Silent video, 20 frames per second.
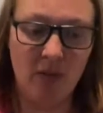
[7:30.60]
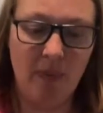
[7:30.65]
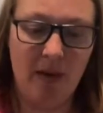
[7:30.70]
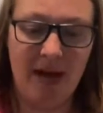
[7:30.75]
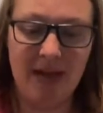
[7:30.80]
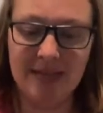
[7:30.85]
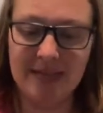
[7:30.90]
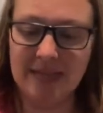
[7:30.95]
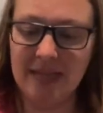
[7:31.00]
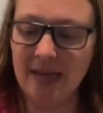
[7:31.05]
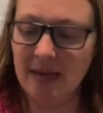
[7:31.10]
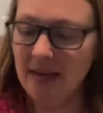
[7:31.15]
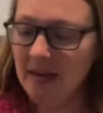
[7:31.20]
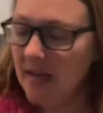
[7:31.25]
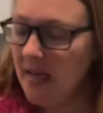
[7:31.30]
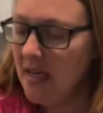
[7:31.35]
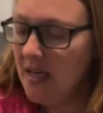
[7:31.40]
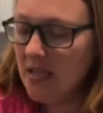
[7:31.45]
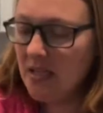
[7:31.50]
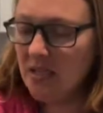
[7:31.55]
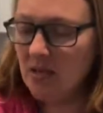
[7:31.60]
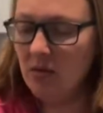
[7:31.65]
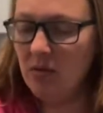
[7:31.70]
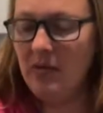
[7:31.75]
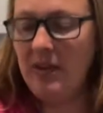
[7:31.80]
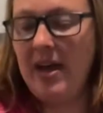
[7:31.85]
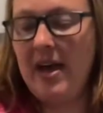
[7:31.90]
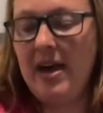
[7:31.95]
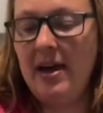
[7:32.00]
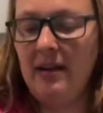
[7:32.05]
pasta, so
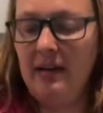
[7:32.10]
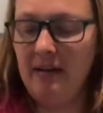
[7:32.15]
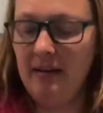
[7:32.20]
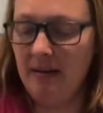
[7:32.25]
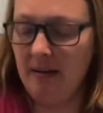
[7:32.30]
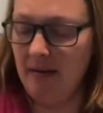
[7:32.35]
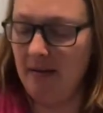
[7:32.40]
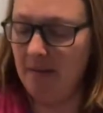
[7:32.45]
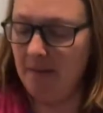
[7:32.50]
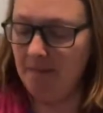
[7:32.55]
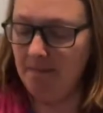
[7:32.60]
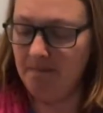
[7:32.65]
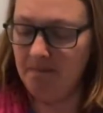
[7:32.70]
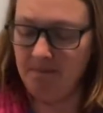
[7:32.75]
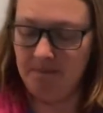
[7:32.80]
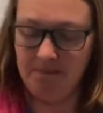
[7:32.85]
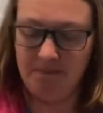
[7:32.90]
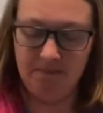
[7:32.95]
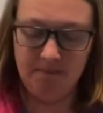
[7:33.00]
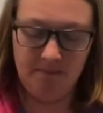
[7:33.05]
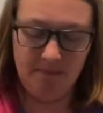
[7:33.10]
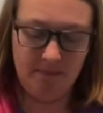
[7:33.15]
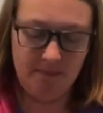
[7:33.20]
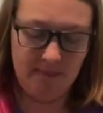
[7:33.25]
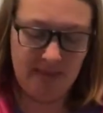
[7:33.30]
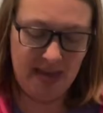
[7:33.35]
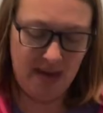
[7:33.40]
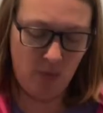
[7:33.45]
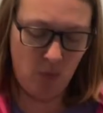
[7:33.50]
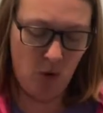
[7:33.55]
that that